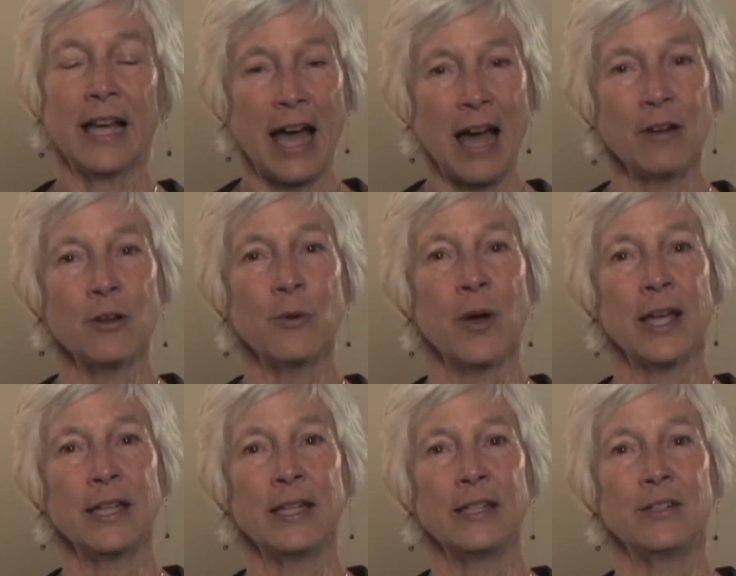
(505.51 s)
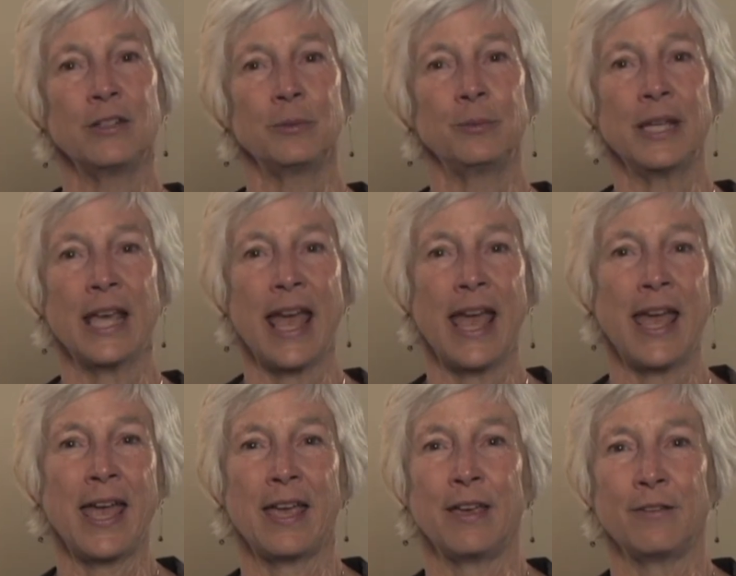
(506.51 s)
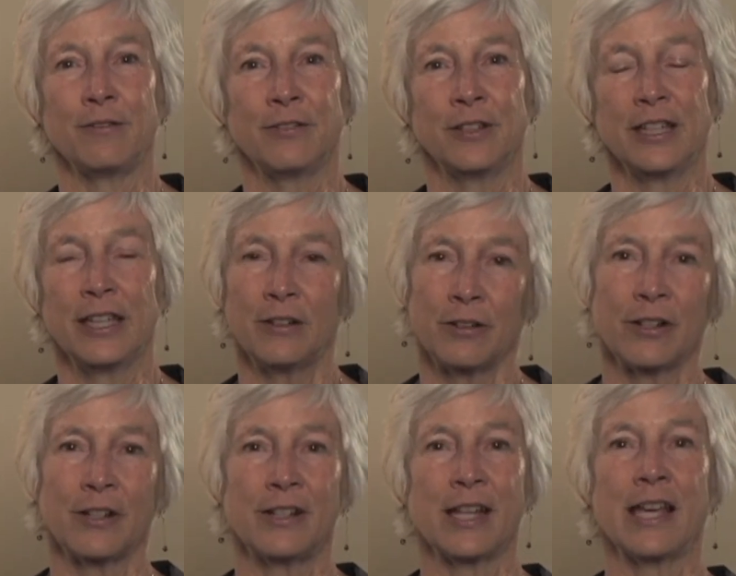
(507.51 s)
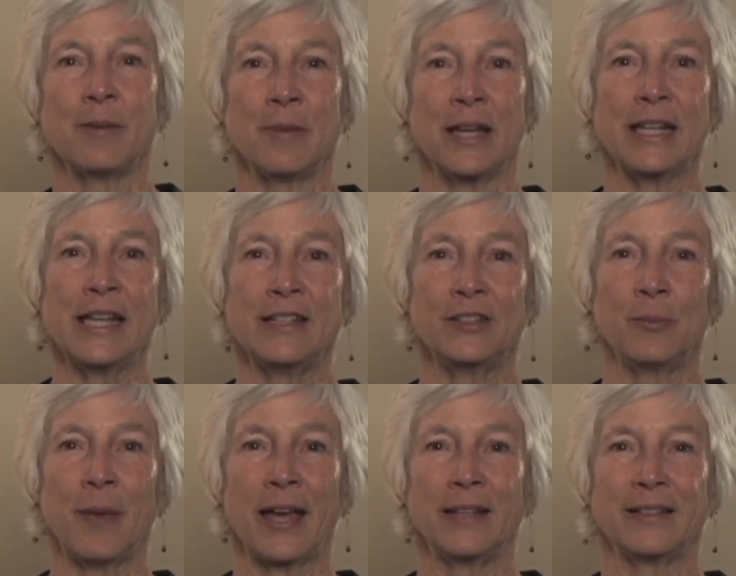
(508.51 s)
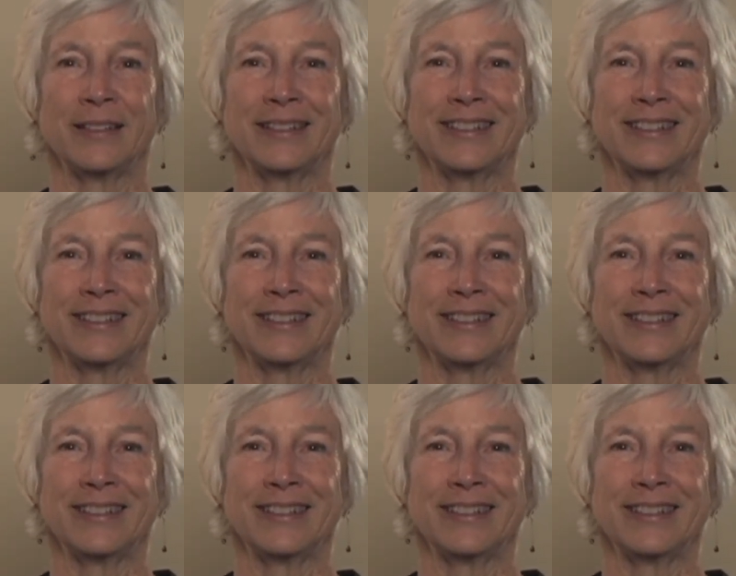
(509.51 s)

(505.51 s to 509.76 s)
how do I need to behave in order to get my needs met?